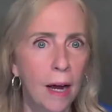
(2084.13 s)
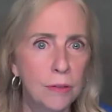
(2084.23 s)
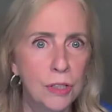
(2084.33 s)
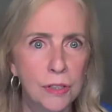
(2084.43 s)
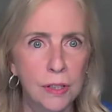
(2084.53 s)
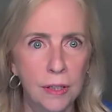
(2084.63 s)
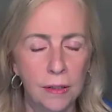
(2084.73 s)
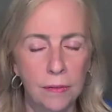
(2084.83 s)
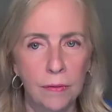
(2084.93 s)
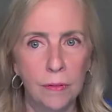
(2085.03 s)
I was just going
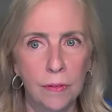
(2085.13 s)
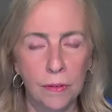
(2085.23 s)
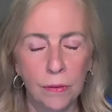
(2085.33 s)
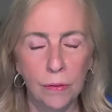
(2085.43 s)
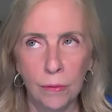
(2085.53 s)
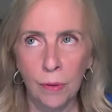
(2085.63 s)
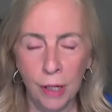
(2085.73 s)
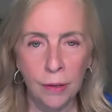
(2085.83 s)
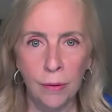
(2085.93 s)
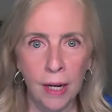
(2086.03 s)
to
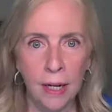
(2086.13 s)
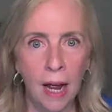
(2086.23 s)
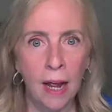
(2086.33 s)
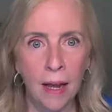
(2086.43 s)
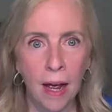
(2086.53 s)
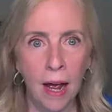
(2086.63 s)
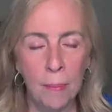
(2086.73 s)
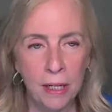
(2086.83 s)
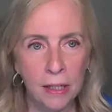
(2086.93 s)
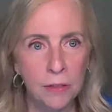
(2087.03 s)
reiterate, I
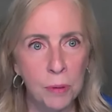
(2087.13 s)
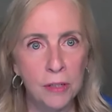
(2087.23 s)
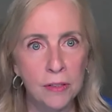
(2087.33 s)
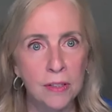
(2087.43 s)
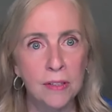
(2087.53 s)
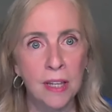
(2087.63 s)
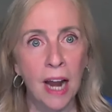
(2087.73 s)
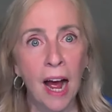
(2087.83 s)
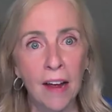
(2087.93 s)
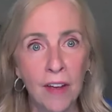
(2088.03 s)
mean, experiences that
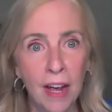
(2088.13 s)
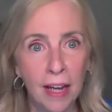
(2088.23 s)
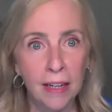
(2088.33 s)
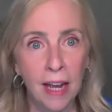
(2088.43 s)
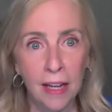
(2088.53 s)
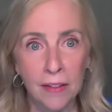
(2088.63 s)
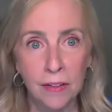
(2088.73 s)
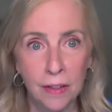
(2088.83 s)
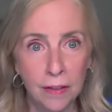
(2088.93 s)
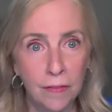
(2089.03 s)
I've had as
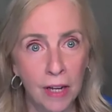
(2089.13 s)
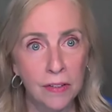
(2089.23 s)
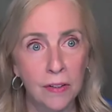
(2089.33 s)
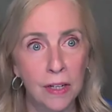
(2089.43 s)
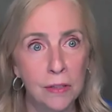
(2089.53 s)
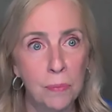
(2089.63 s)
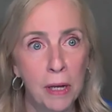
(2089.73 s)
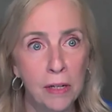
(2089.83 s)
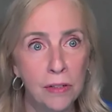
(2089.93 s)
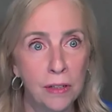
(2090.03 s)
a vasculitis
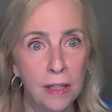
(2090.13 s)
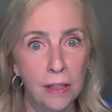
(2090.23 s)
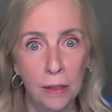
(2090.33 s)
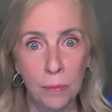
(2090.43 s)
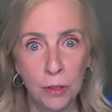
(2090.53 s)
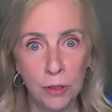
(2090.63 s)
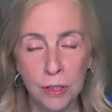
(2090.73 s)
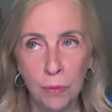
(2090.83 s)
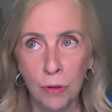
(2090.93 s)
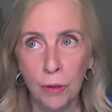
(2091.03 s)
patient in the
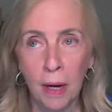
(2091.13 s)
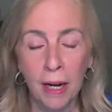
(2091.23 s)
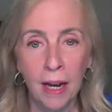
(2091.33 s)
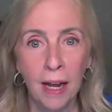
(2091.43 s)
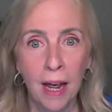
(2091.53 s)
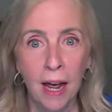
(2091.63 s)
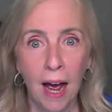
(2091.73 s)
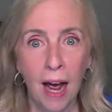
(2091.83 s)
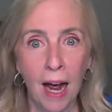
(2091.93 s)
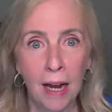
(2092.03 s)
emergency room.
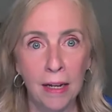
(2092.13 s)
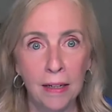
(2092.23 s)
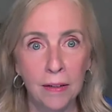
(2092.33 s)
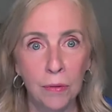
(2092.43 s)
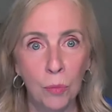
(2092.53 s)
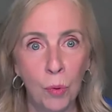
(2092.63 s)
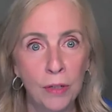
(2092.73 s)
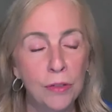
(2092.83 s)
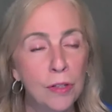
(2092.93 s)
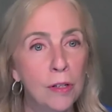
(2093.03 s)
I
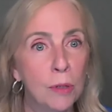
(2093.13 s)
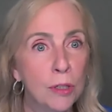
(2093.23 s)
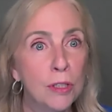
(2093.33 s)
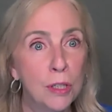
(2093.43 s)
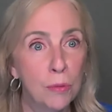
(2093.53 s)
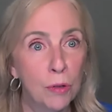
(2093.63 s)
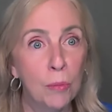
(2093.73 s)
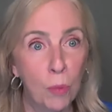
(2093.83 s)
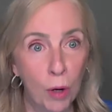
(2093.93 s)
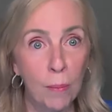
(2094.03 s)
went to the emergency
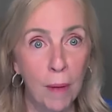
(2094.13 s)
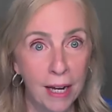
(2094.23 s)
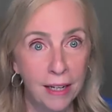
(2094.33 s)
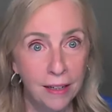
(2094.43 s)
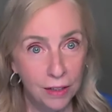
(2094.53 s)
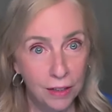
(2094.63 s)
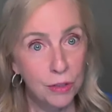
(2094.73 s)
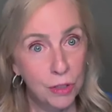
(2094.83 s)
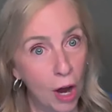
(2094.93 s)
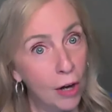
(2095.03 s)
room where my
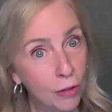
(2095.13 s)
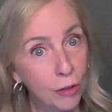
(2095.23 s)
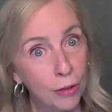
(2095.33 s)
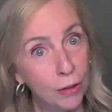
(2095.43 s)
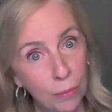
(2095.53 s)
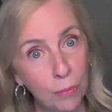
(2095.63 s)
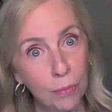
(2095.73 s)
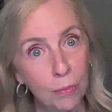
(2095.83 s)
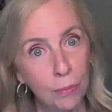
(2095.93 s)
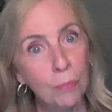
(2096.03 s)
doctor
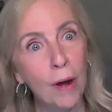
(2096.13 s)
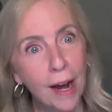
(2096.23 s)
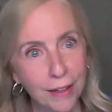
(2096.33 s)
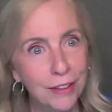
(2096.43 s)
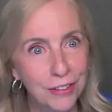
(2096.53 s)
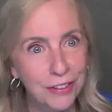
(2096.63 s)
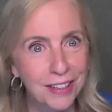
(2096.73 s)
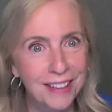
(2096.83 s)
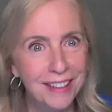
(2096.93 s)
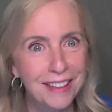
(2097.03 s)

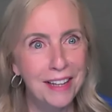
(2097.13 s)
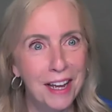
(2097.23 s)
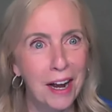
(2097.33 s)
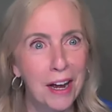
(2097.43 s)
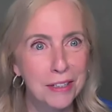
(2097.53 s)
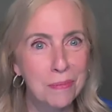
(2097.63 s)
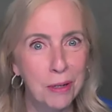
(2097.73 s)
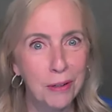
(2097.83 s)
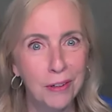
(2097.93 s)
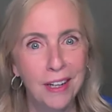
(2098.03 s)
practiced in that
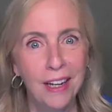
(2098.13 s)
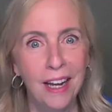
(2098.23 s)
hospital,